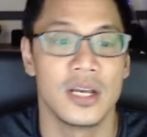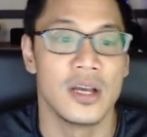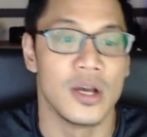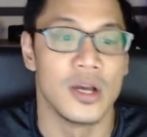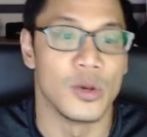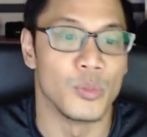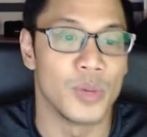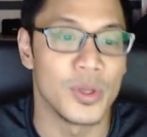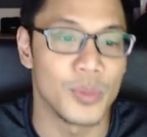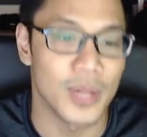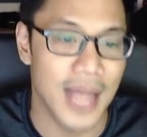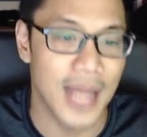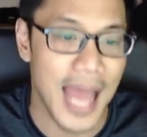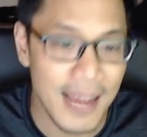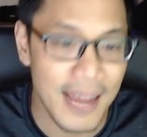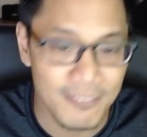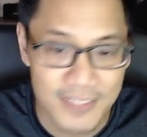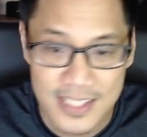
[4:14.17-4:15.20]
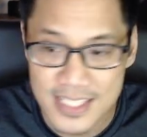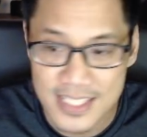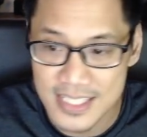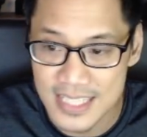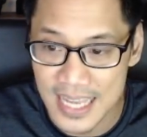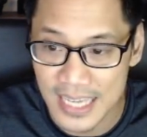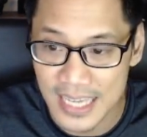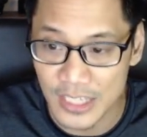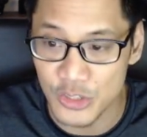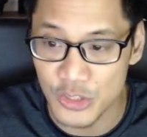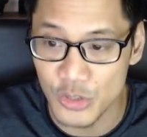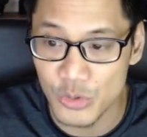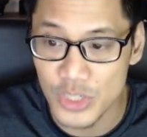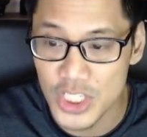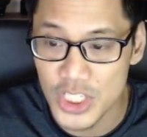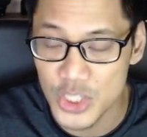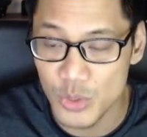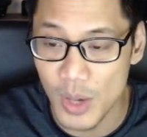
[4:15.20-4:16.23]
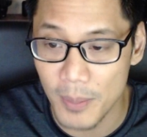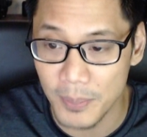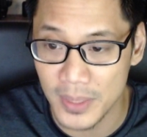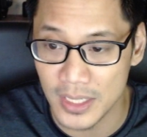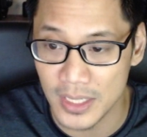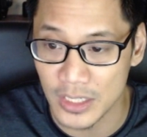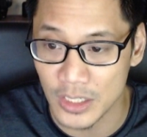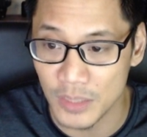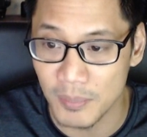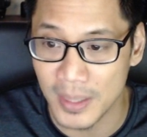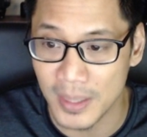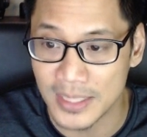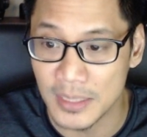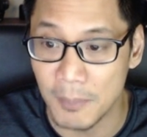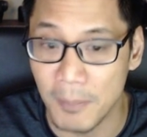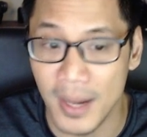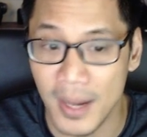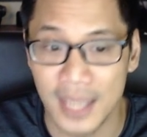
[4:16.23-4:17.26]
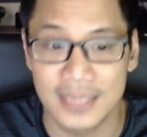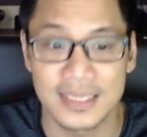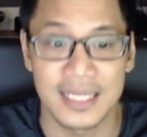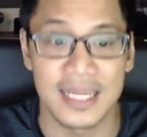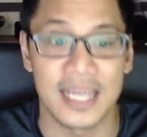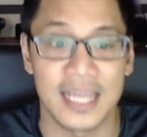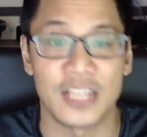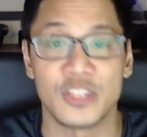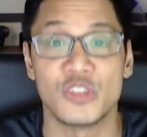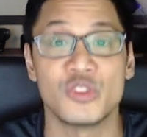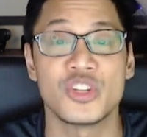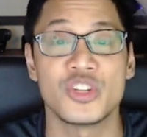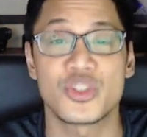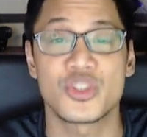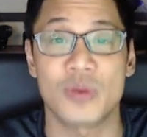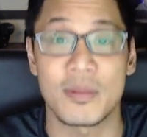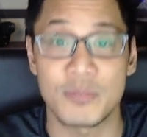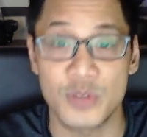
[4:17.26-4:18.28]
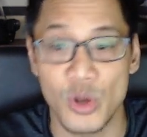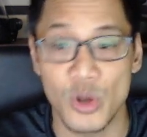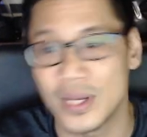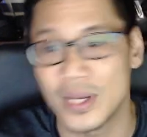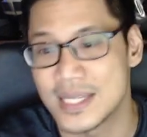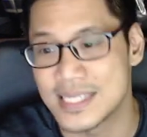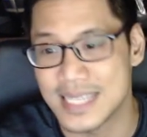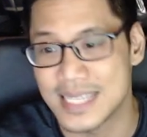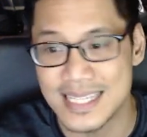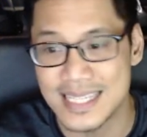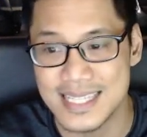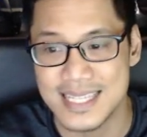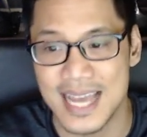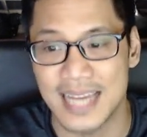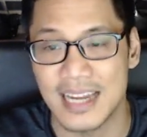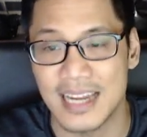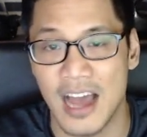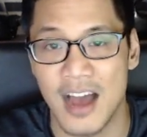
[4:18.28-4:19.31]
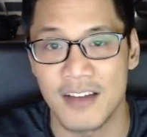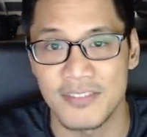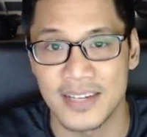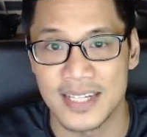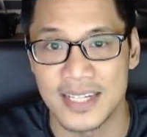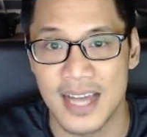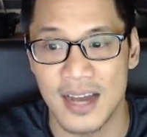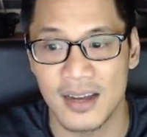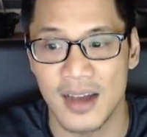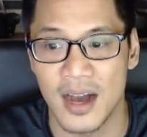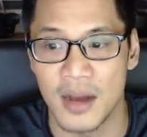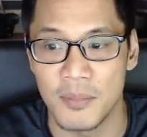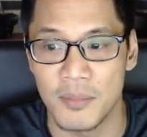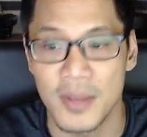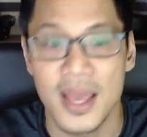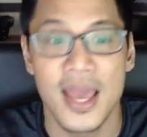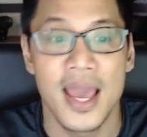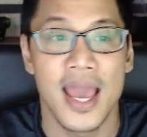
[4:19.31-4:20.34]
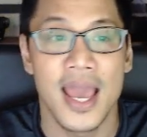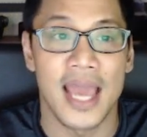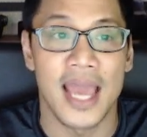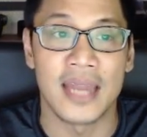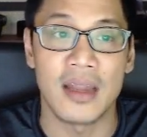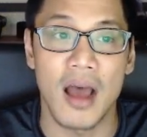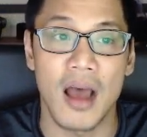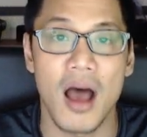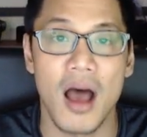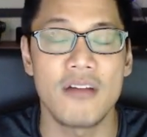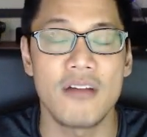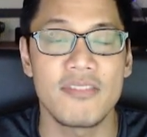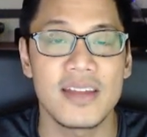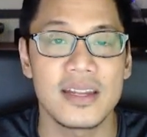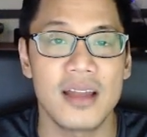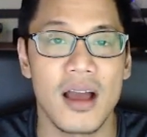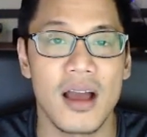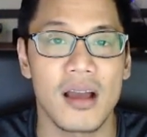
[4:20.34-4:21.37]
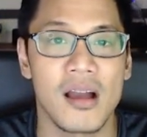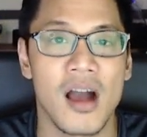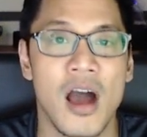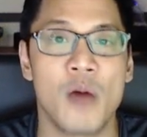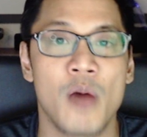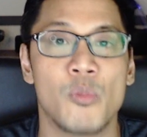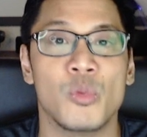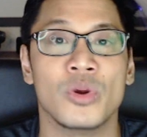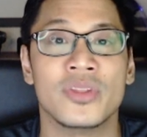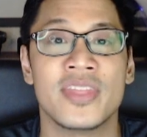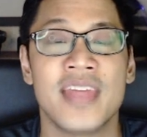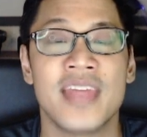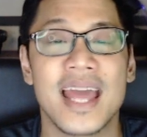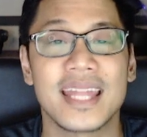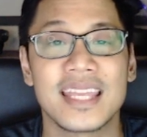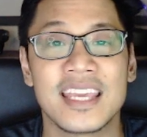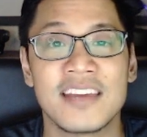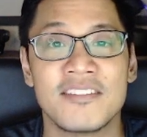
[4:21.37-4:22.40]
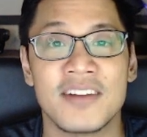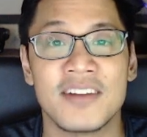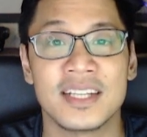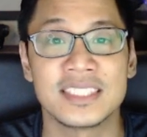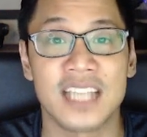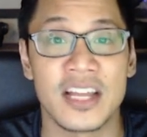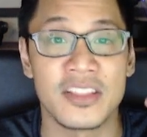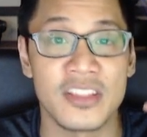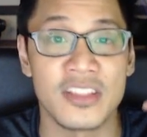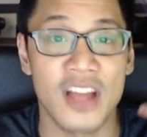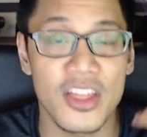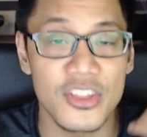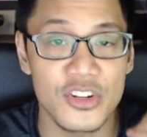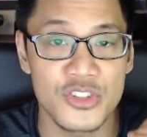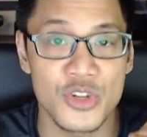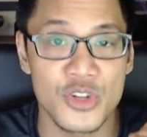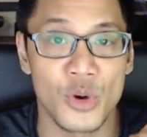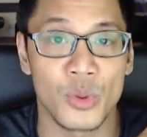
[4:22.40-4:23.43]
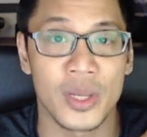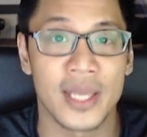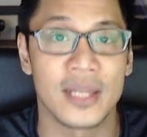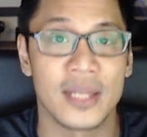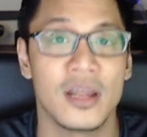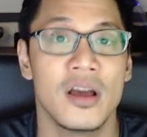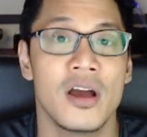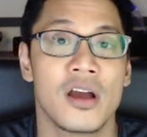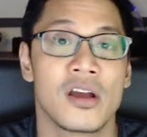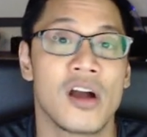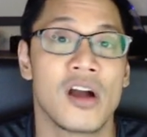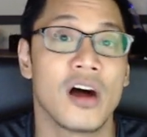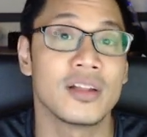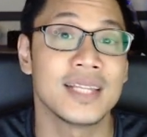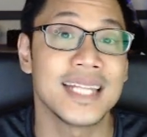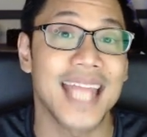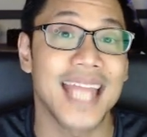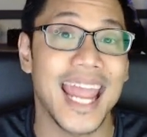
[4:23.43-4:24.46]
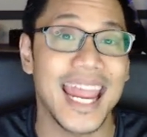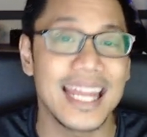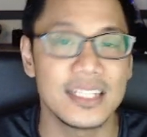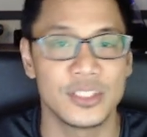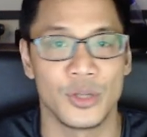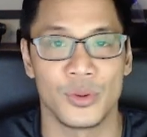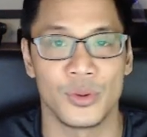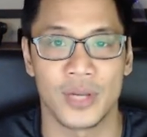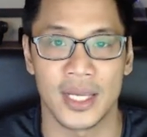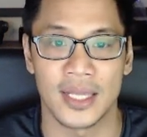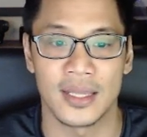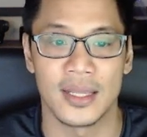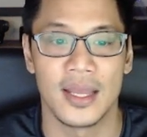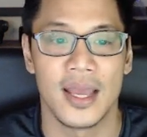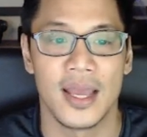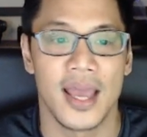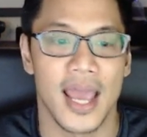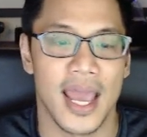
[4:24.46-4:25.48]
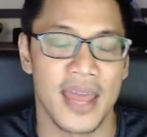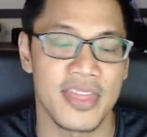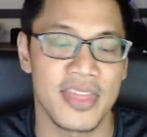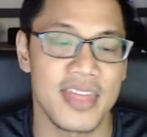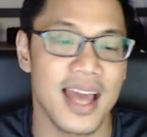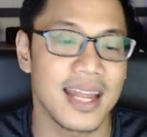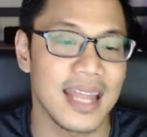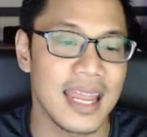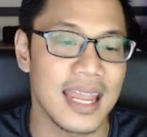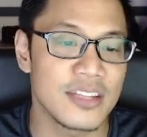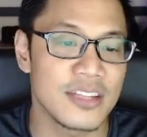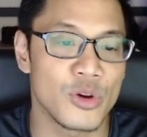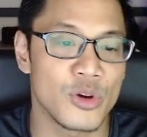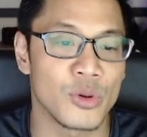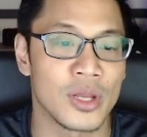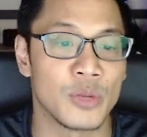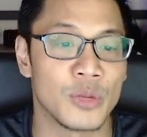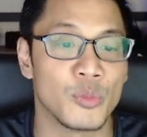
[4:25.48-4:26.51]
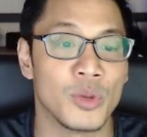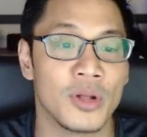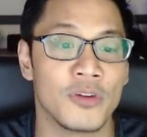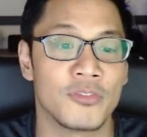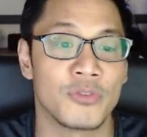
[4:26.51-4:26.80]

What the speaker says: We would have to stake Uniswap here by depositing Uniswap tokens inside Aave.com. And Aave.com will then give us another token called an A token. And that A token will,